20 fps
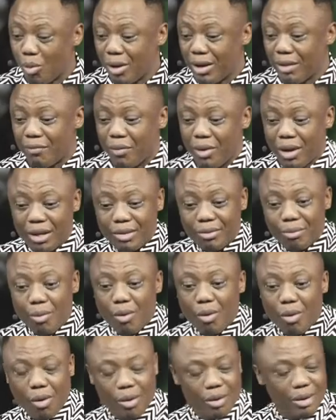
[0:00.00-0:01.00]
we want to focus
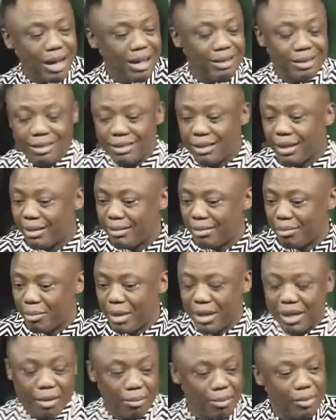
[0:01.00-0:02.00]
more on other things,
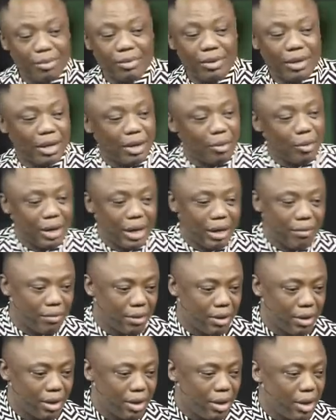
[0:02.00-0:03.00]
making music and
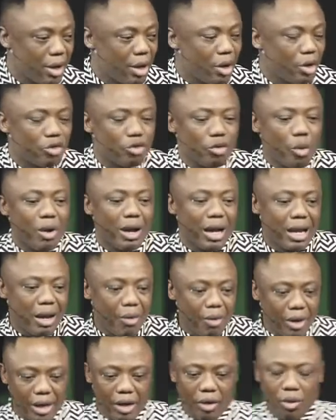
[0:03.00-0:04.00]
whatever. So
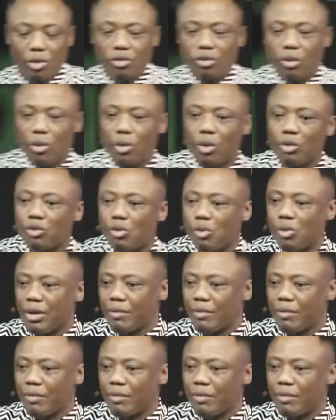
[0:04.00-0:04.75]
Kalawa can also go to